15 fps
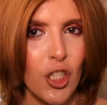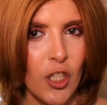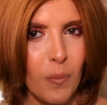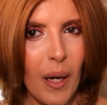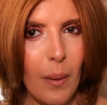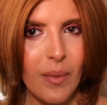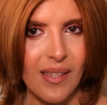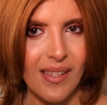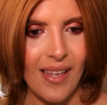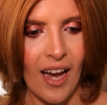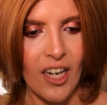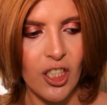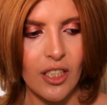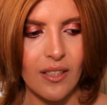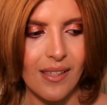Just by
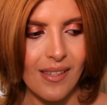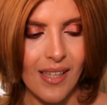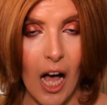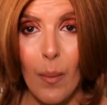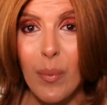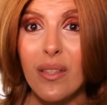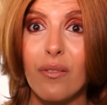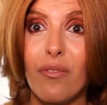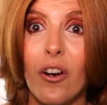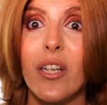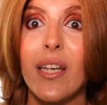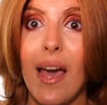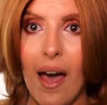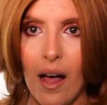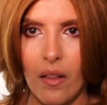massaging the scalp, it's
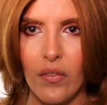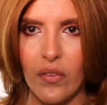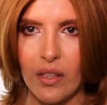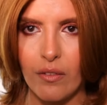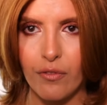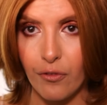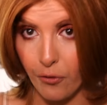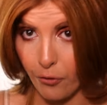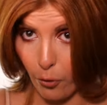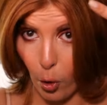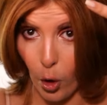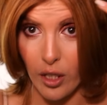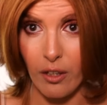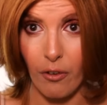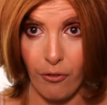very healthy
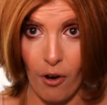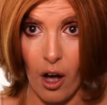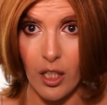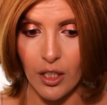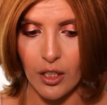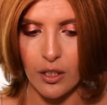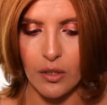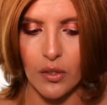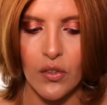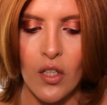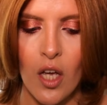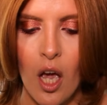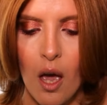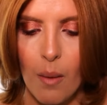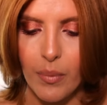for the follicles
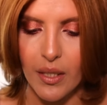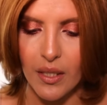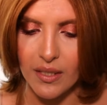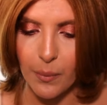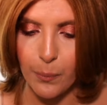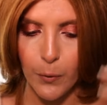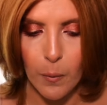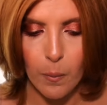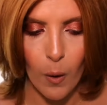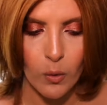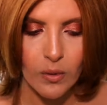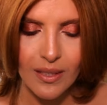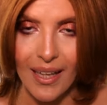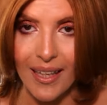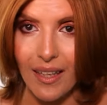because it
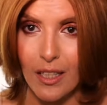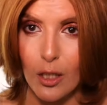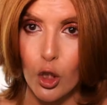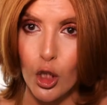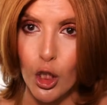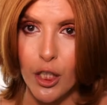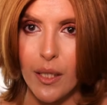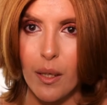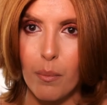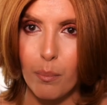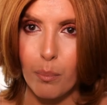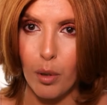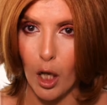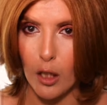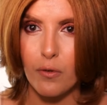promotes like a good
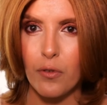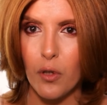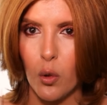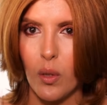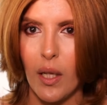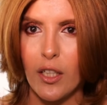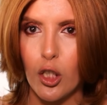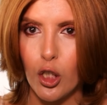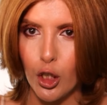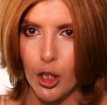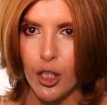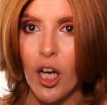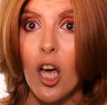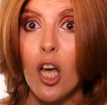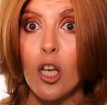blood flow, like a good